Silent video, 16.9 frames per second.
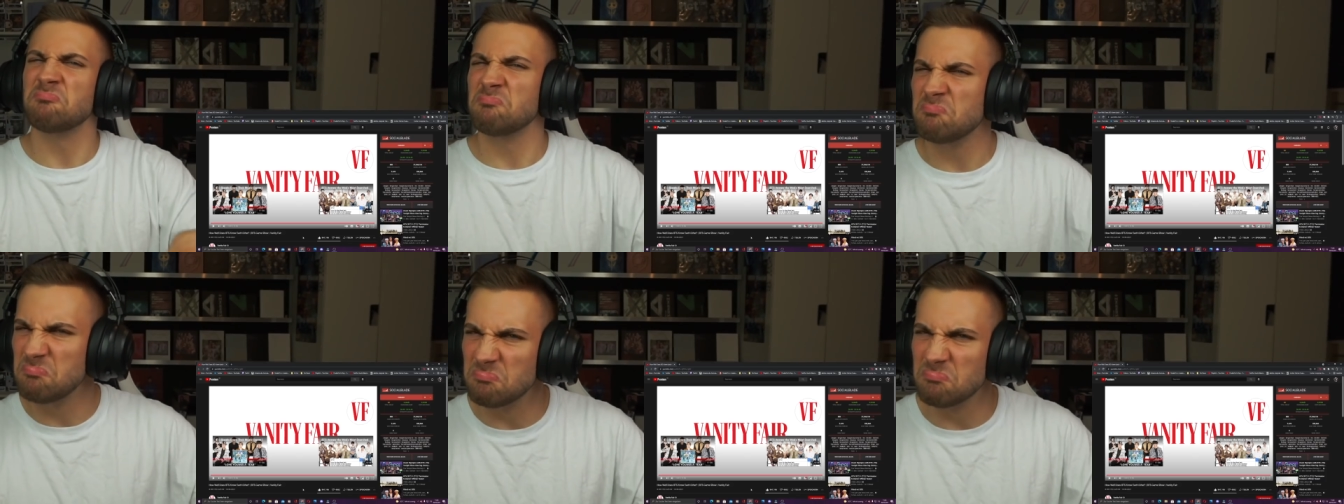
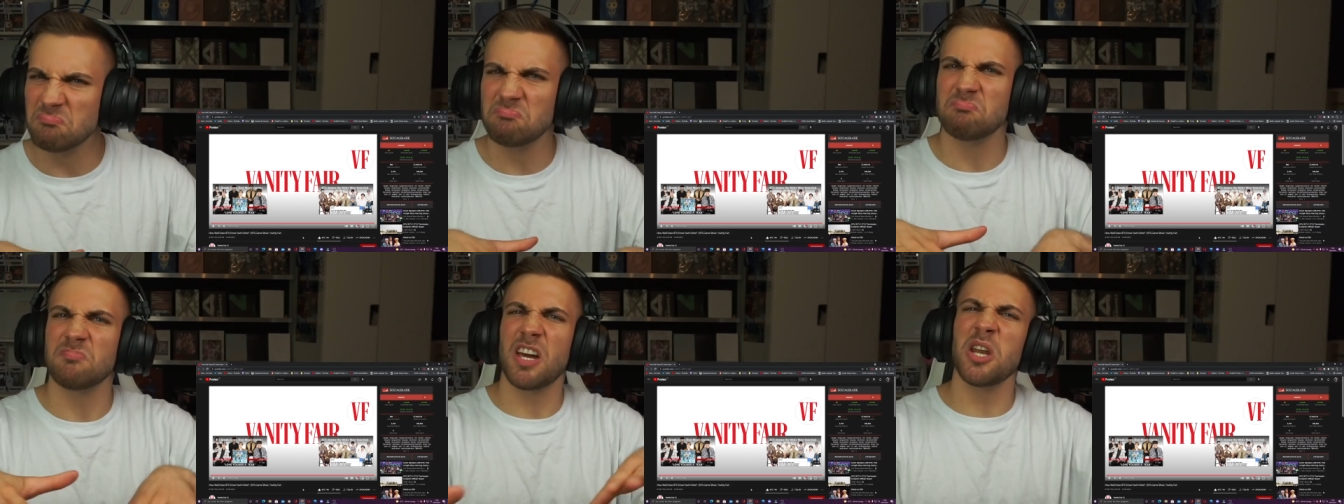in
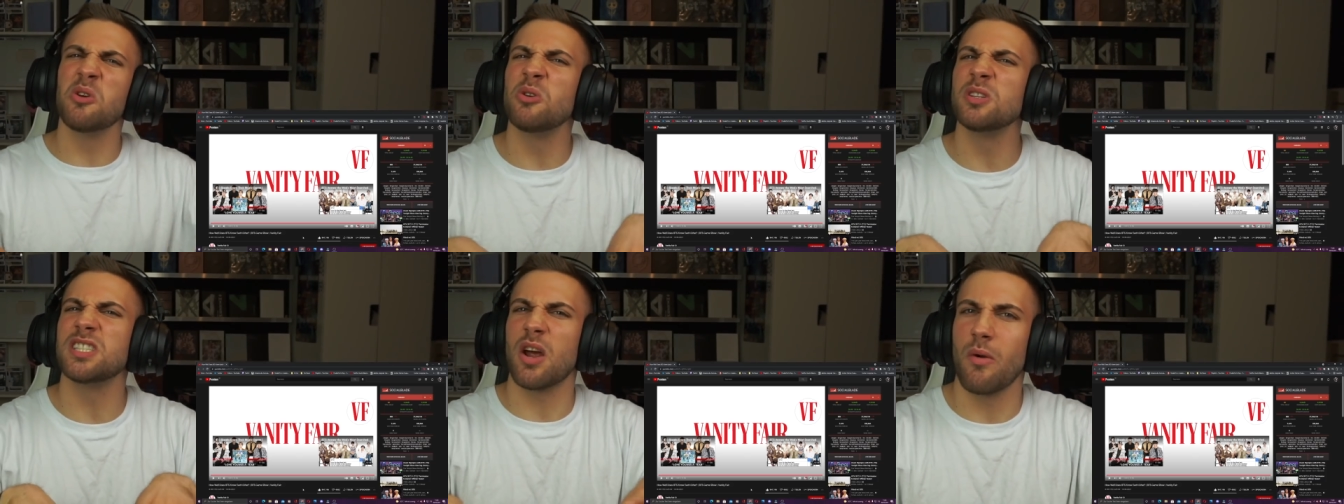a
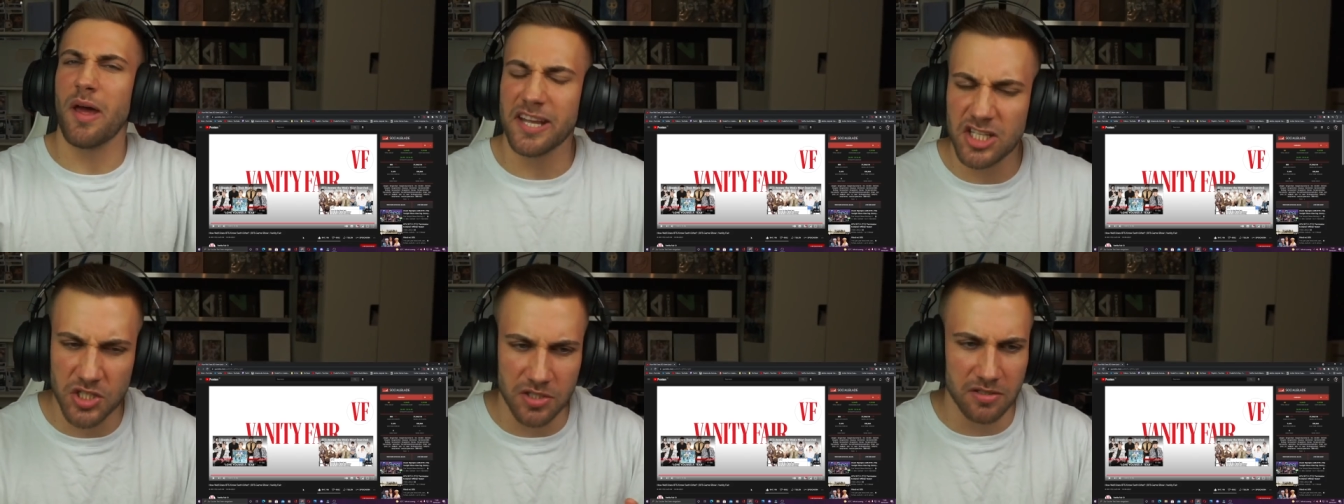good
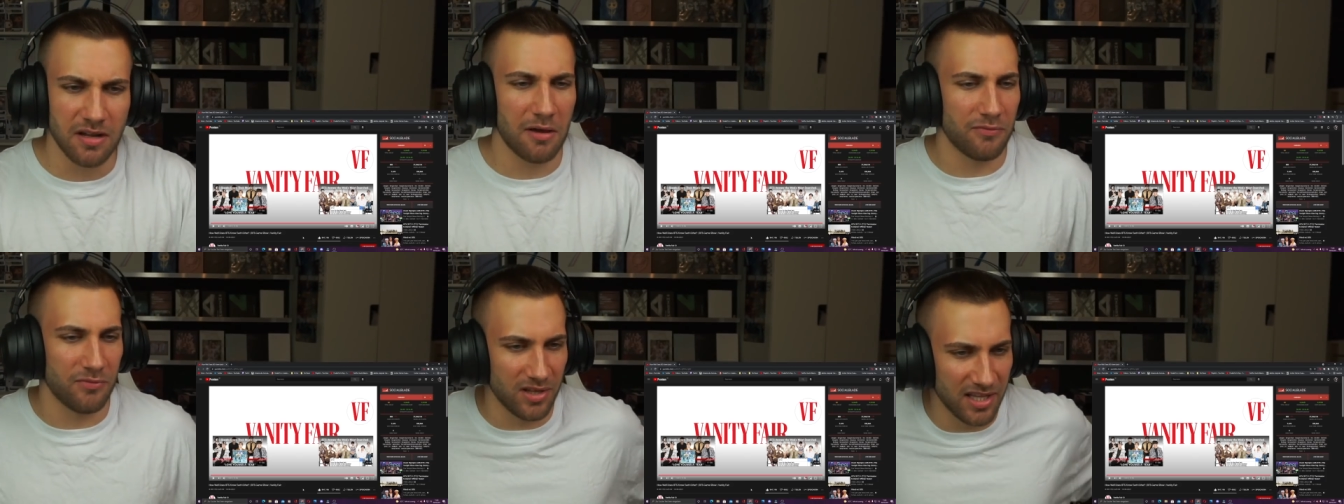direction,
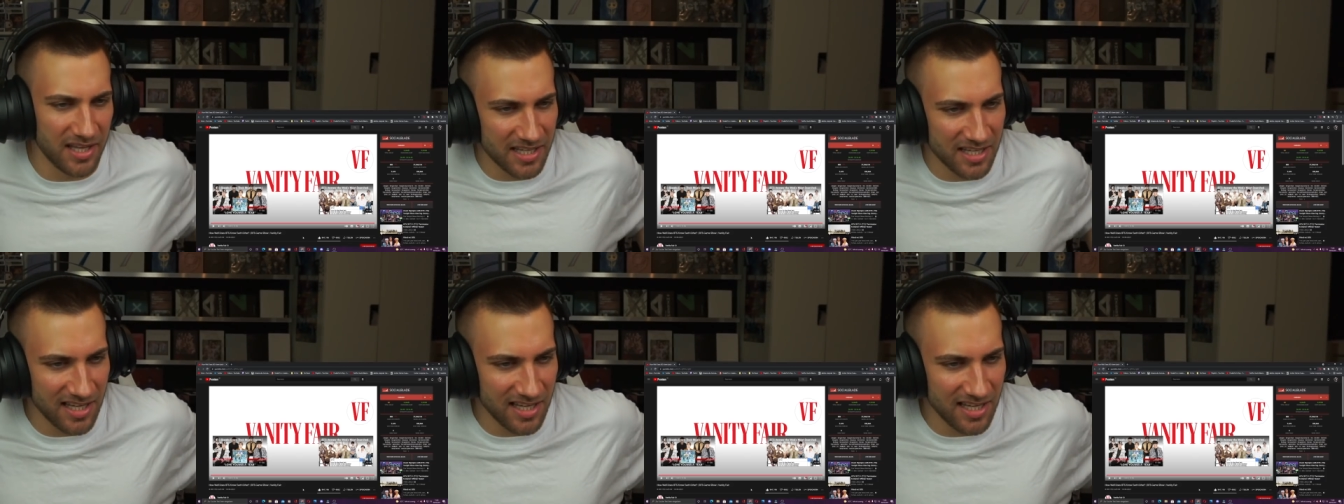I feel like.